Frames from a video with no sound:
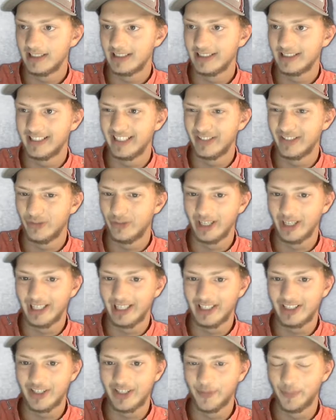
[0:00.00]
this really
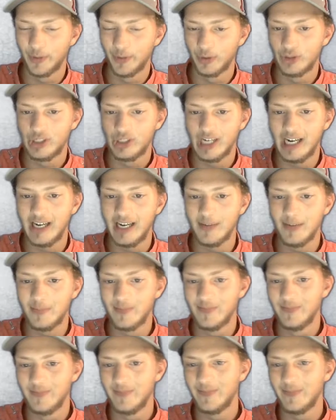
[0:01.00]
simple shape,
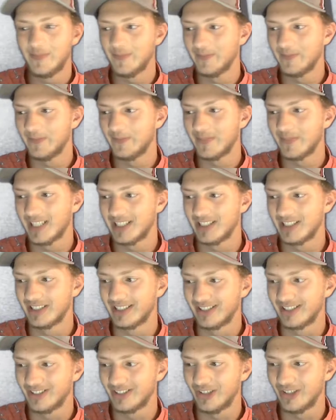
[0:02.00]

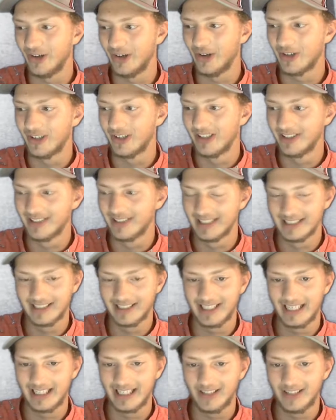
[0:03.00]
just a circle. It's
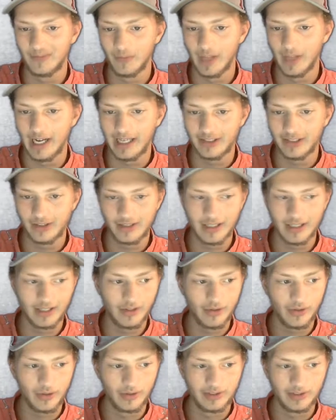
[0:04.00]
like lines are cut
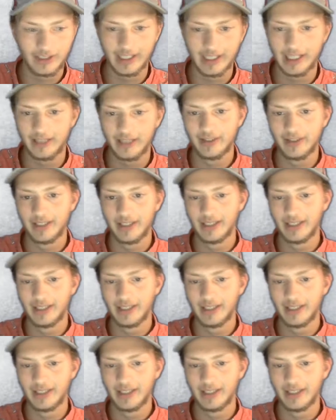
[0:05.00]
through and stuff.